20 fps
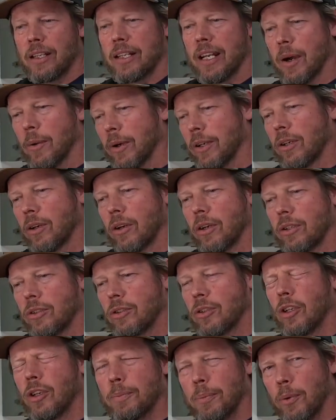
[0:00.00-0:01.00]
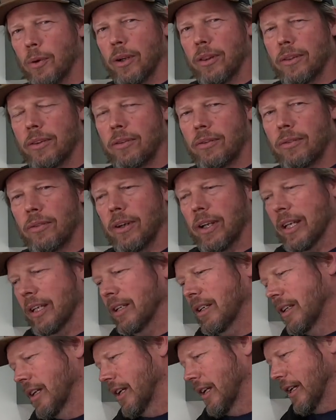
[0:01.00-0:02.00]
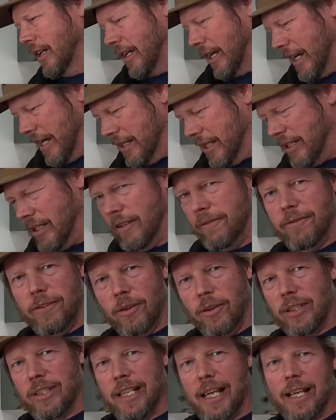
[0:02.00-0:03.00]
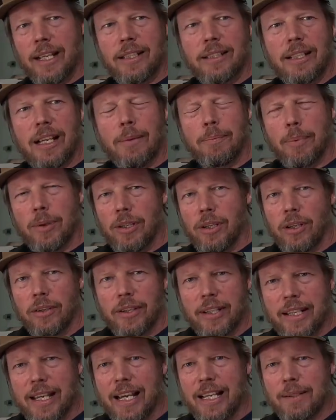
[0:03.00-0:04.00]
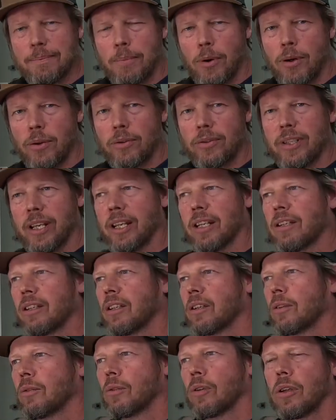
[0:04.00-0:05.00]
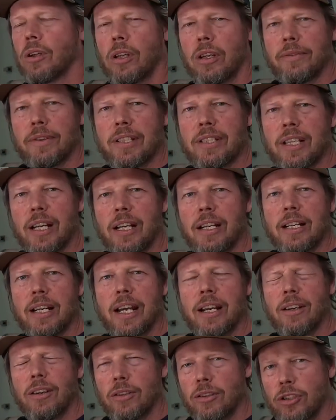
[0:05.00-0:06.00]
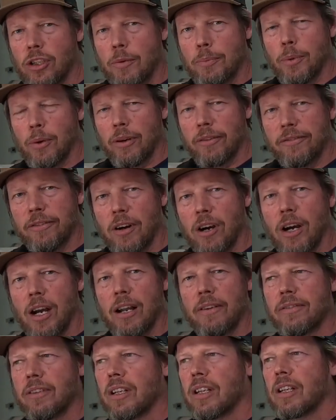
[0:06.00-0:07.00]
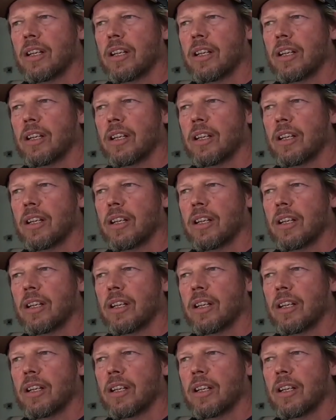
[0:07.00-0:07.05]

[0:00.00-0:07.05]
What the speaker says: Now when you're at 2.3 and then you fill the tanks up and you've got the gas bottles in, well, all of a sudden now you're at 2.5.